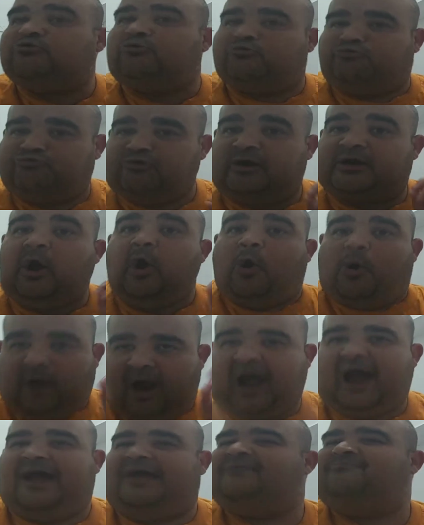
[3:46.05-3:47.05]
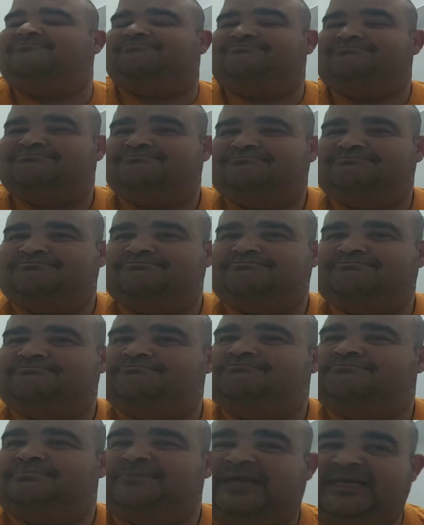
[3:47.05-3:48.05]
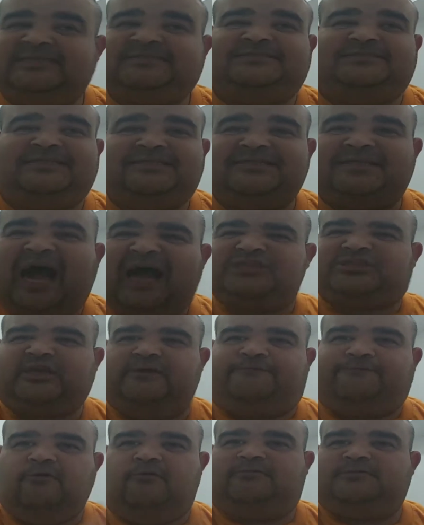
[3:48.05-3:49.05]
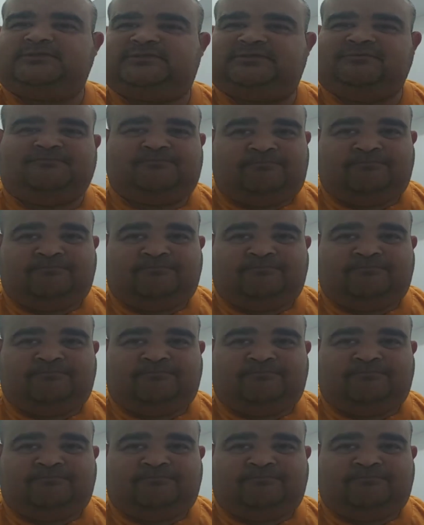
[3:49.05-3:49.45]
drunk or high. Because logic, folks.